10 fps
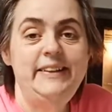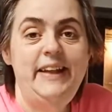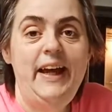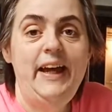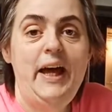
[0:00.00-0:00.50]
And
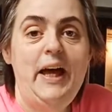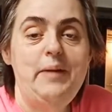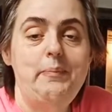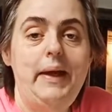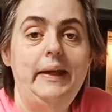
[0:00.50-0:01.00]
today
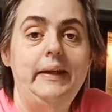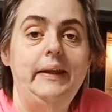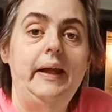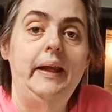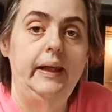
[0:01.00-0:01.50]
I am
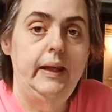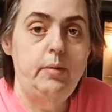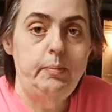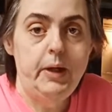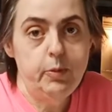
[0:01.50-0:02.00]
making
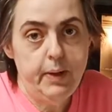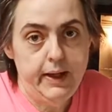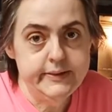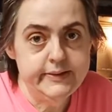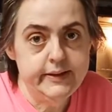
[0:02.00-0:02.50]
lemon butter
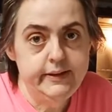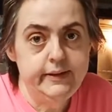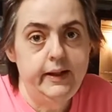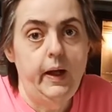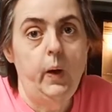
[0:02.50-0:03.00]
pasta
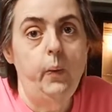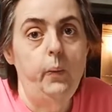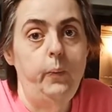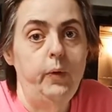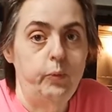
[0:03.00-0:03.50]

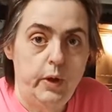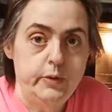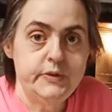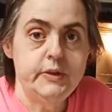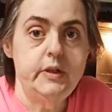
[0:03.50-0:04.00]
with
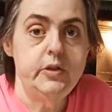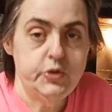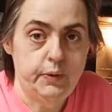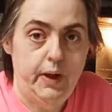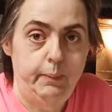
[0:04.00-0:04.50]
roasted
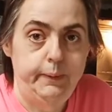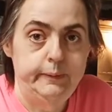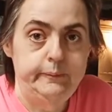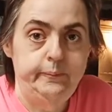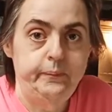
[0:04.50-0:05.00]
shrimp.
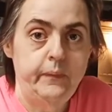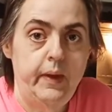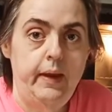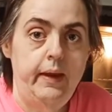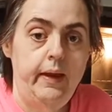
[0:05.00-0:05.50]

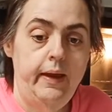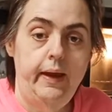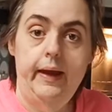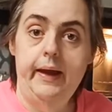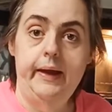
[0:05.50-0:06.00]

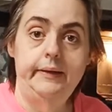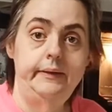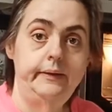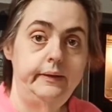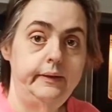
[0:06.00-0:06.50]

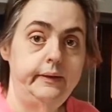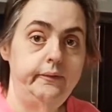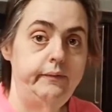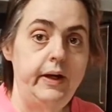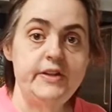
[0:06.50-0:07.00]
And
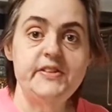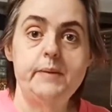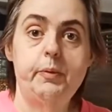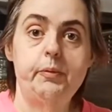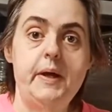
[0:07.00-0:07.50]
very
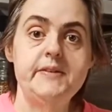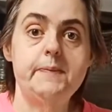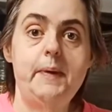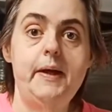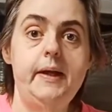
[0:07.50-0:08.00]
simple
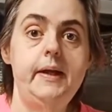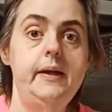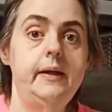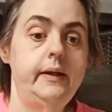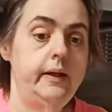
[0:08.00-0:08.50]

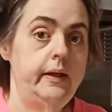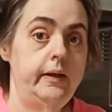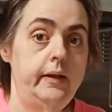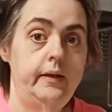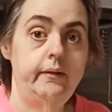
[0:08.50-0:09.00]
recipe,
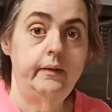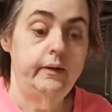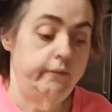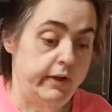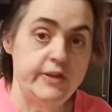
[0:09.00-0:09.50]

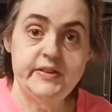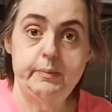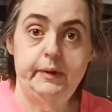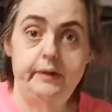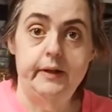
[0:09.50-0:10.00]
very
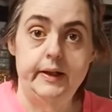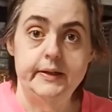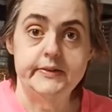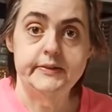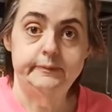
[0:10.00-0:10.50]
simple
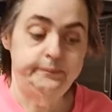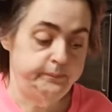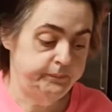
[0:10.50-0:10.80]
ingredients.